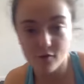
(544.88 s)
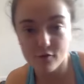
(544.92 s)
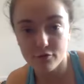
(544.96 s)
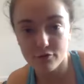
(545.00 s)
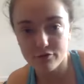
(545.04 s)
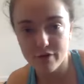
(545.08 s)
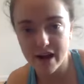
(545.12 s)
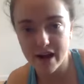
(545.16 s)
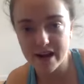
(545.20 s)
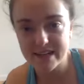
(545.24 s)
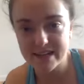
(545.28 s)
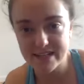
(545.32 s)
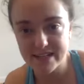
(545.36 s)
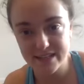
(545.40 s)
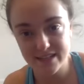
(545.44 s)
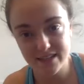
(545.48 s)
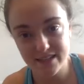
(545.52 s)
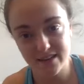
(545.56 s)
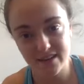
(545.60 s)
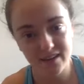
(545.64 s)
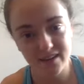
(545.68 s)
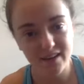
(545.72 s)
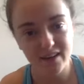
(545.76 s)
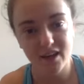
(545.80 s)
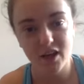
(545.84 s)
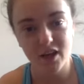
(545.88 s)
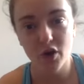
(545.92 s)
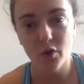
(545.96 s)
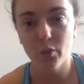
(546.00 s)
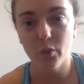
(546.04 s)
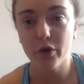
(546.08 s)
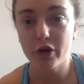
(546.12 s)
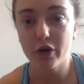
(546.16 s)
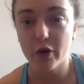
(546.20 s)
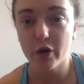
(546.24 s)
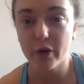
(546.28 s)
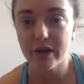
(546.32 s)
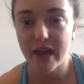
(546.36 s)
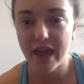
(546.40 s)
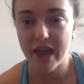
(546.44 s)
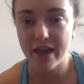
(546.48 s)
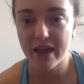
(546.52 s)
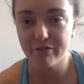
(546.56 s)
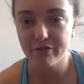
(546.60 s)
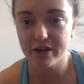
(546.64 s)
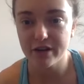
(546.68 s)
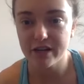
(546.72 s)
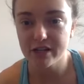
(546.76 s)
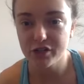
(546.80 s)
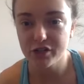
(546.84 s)
ready. We're going
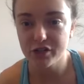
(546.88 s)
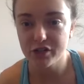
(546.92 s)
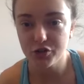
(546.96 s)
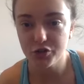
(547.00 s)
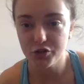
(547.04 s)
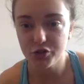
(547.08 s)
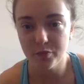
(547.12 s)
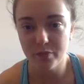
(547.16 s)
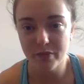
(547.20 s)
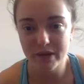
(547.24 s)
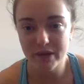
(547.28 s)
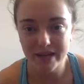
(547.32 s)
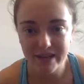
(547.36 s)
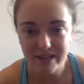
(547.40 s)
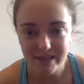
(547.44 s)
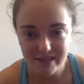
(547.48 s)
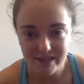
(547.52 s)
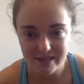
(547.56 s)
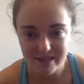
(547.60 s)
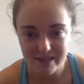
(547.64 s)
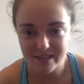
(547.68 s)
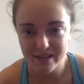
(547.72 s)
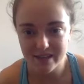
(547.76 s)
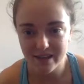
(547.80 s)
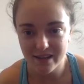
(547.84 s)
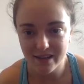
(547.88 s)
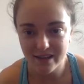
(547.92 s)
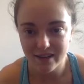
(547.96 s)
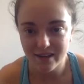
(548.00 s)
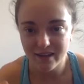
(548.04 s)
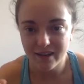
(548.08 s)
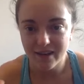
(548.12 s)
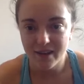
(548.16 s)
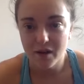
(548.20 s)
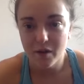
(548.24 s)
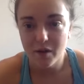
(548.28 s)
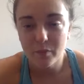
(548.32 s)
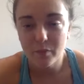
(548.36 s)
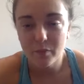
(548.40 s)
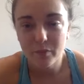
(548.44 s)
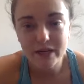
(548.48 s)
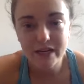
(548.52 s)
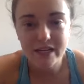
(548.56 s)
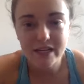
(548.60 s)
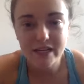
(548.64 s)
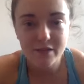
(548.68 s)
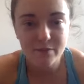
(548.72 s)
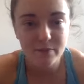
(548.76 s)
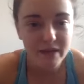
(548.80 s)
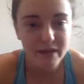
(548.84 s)
every two minutes.
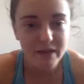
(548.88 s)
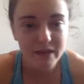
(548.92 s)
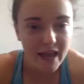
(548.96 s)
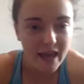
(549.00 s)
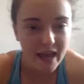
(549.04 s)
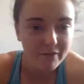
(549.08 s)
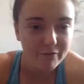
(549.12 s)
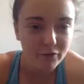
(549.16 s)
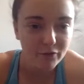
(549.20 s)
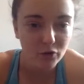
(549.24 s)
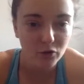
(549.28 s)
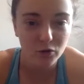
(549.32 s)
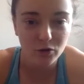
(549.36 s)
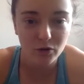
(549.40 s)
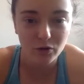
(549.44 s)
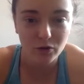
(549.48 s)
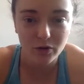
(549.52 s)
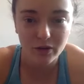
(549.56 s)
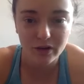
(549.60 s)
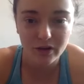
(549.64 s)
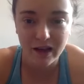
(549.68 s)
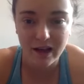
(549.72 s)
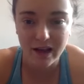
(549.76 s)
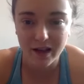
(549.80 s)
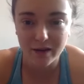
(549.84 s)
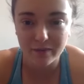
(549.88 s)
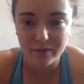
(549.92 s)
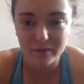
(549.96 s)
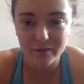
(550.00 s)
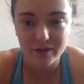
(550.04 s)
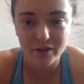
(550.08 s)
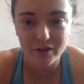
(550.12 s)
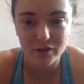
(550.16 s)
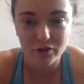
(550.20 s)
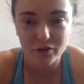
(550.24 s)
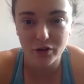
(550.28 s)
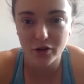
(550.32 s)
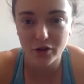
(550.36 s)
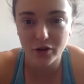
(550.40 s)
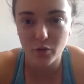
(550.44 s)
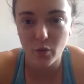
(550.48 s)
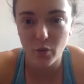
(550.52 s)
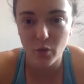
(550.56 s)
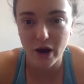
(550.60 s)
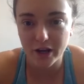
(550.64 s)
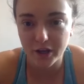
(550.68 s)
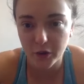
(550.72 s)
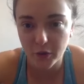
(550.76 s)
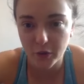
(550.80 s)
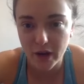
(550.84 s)
Please be careful um, you don't
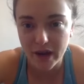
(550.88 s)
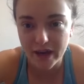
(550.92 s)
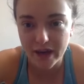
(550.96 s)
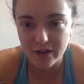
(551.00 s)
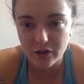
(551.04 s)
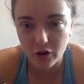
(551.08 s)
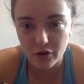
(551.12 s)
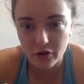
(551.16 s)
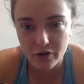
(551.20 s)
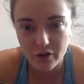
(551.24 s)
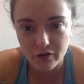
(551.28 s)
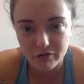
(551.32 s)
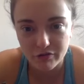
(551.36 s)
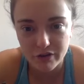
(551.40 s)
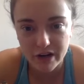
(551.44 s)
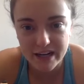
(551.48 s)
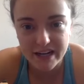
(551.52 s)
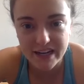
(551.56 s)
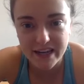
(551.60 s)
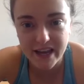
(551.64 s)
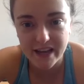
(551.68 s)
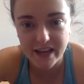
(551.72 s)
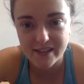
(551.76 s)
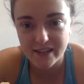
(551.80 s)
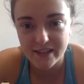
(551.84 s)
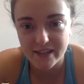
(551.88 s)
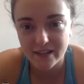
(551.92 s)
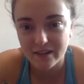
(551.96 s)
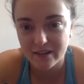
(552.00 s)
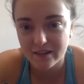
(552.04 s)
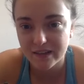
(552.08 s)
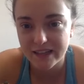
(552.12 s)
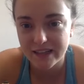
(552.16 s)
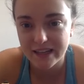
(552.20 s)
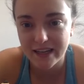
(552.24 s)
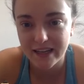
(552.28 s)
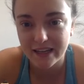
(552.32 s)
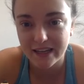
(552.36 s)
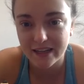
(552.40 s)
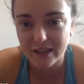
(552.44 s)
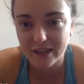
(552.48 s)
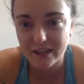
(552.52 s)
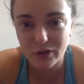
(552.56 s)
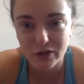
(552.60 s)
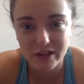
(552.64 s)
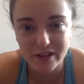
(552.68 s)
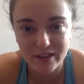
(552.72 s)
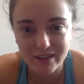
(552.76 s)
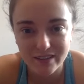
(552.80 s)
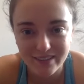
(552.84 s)
whack your head on that radiator, Leah and
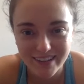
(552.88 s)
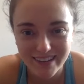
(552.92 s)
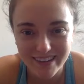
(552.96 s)
Lula.